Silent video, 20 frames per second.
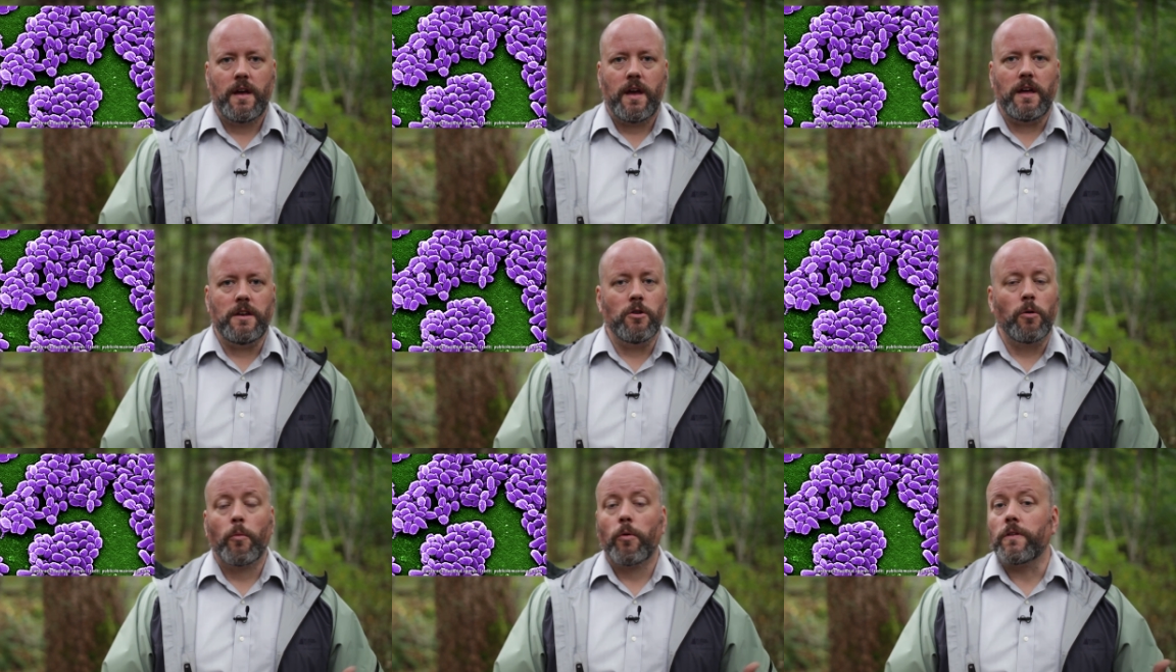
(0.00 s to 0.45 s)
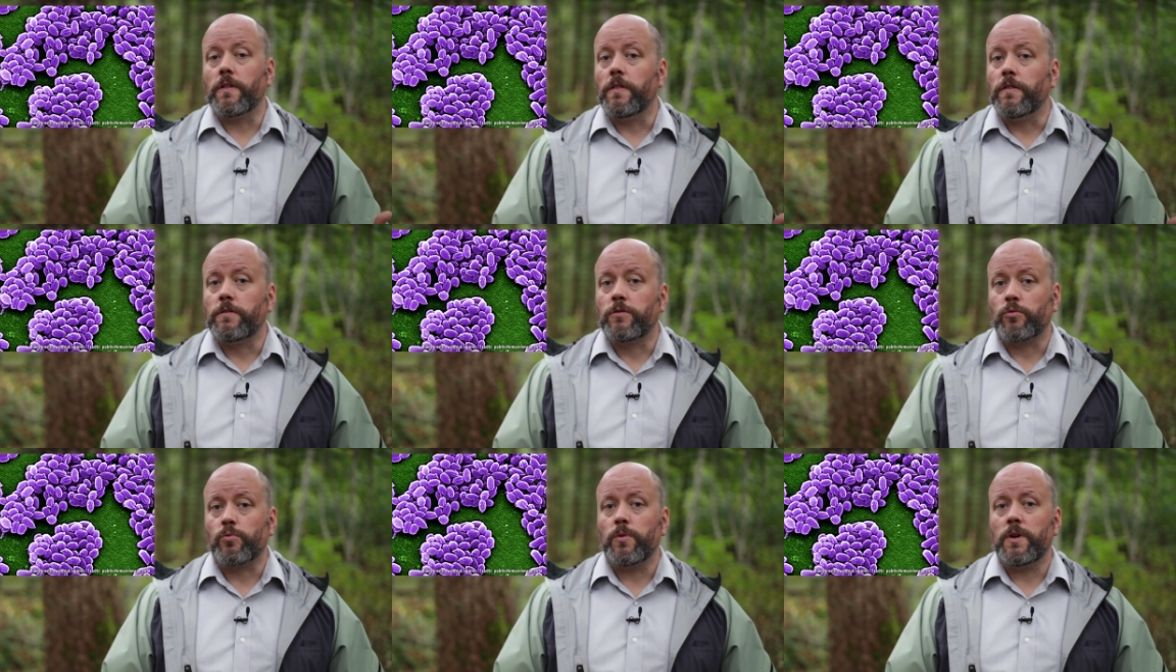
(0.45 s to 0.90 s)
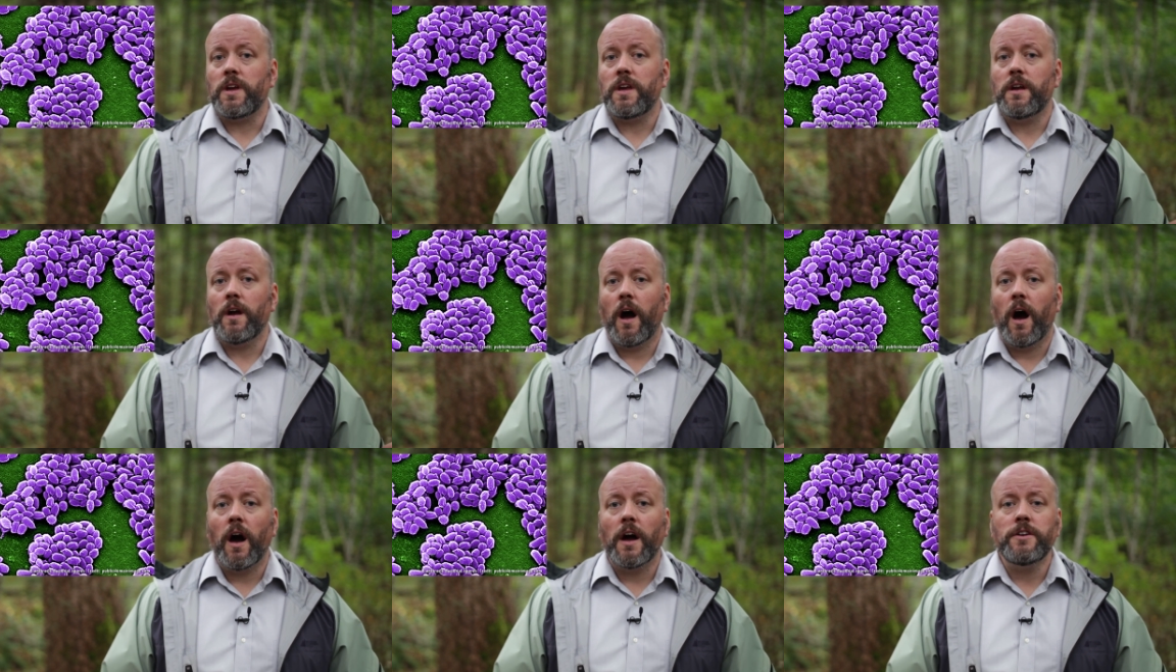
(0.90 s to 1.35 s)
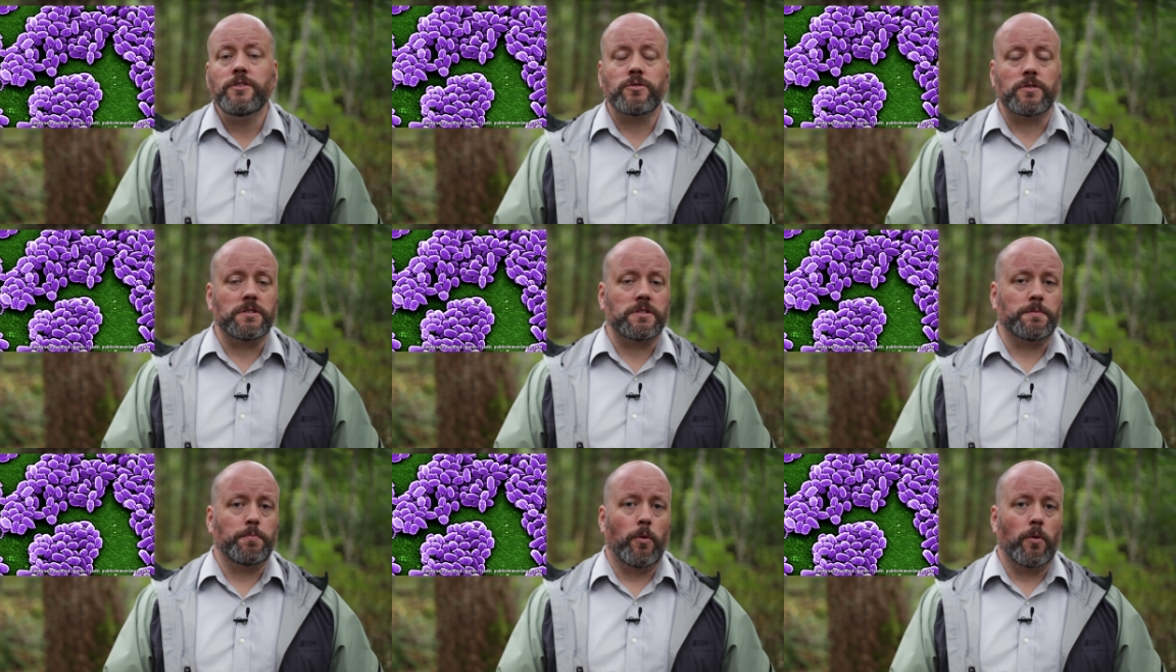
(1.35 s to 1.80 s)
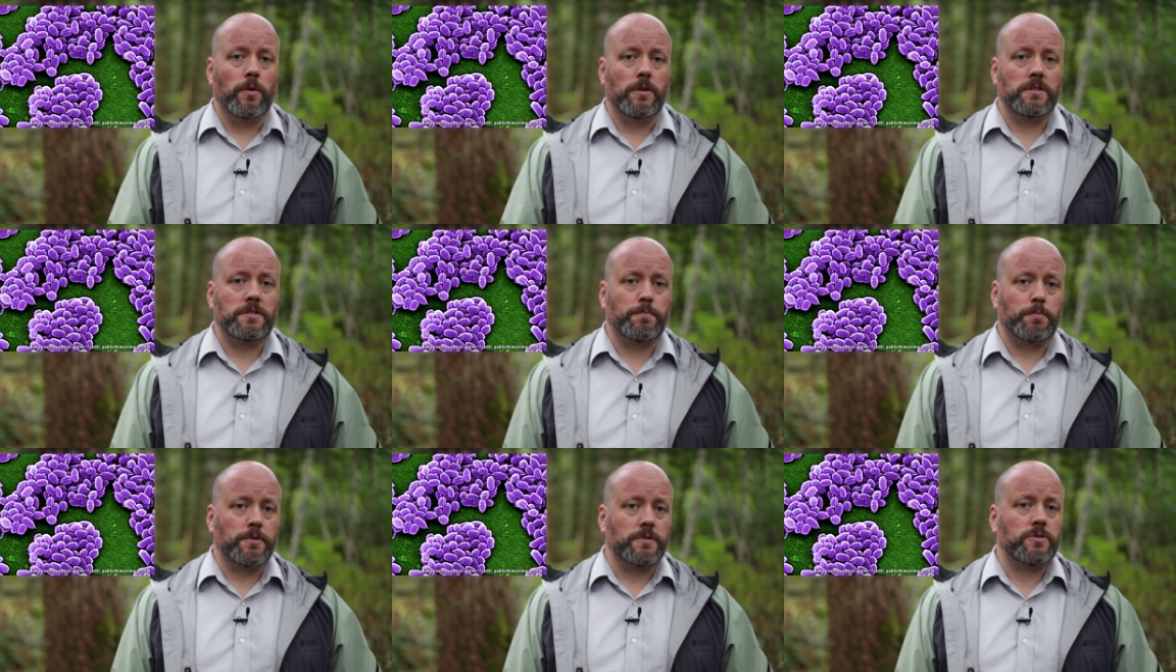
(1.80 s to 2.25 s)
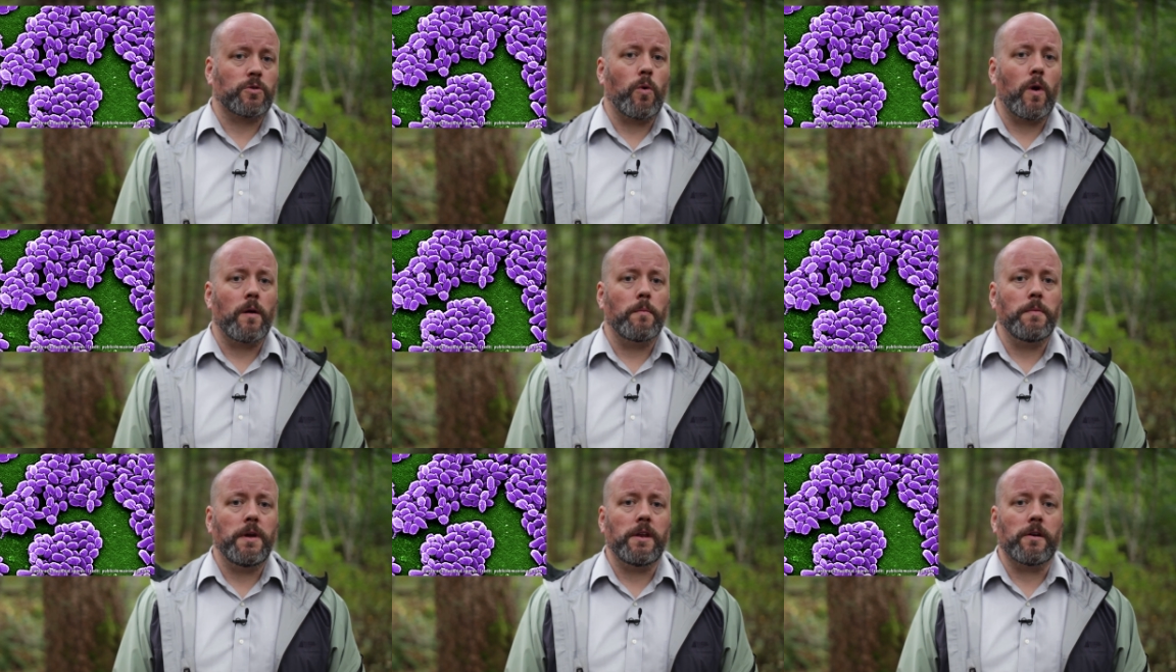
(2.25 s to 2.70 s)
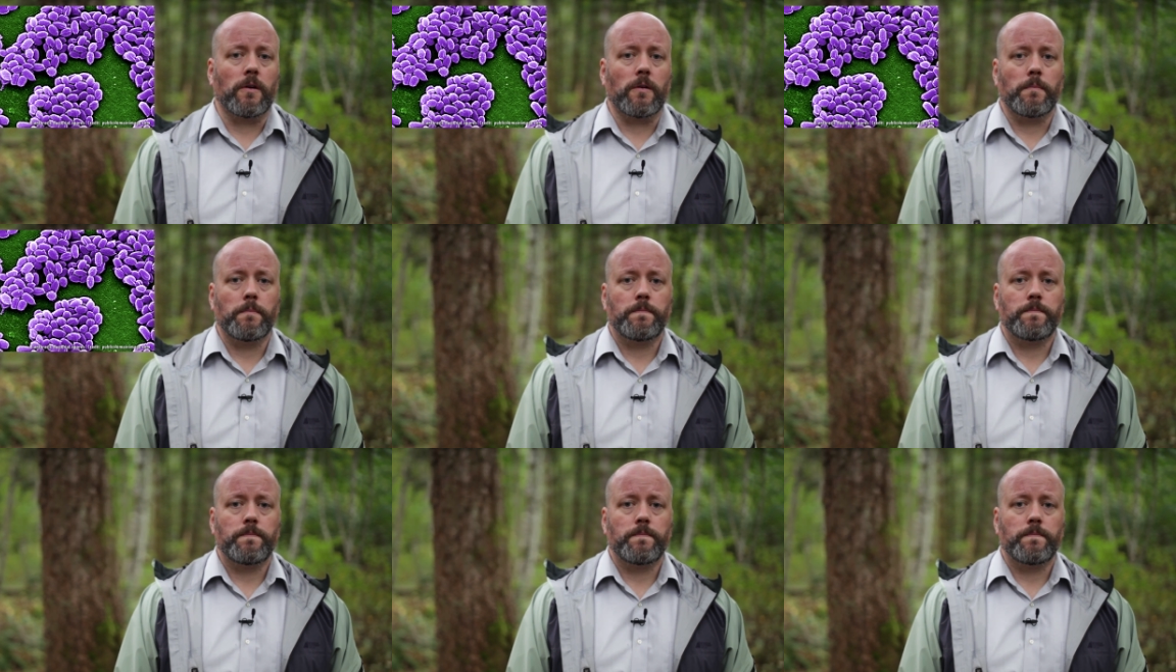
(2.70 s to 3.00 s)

and no more than three hundred spores per square meter.